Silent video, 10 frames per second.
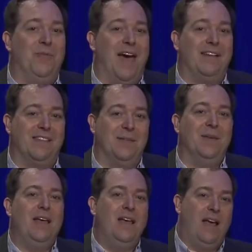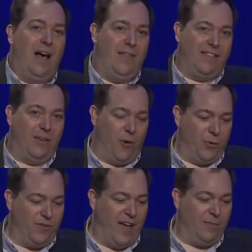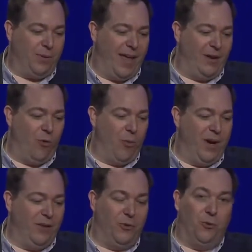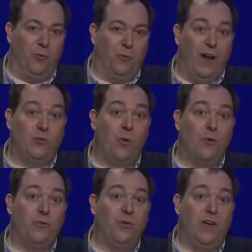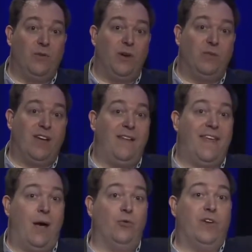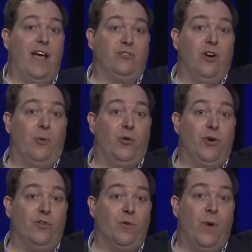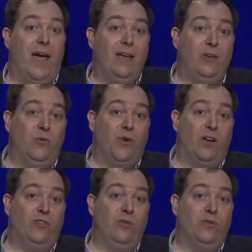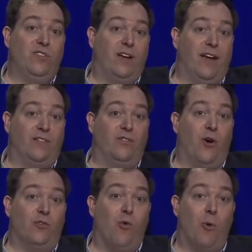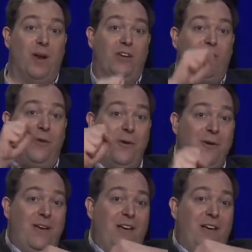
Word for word: That is a that's an Earth-sized planet orbiting a little red dwarf. If you go 10,000 astronomical units away, you've got two sun-like stars orbiting each other.